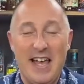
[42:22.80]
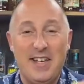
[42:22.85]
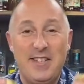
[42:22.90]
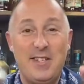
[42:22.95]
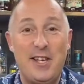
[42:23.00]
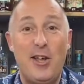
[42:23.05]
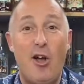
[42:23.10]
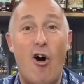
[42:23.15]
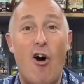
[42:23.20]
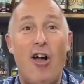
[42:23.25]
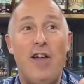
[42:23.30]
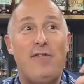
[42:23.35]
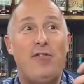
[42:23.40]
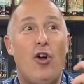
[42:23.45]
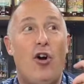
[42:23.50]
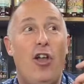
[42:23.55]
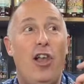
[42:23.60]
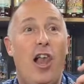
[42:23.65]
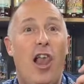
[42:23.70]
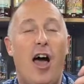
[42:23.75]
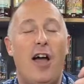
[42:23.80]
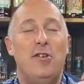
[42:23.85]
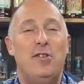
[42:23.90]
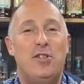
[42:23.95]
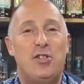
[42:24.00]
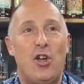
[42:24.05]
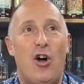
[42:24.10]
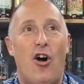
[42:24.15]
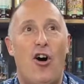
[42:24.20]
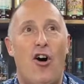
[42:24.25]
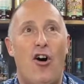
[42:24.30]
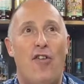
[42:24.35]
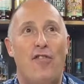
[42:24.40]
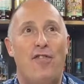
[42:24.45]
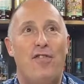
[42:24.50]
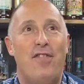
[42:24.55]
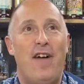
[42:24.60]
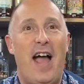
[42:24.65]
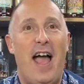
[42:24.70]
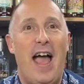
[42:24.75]
See, I've got loads
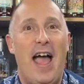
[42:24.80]
of...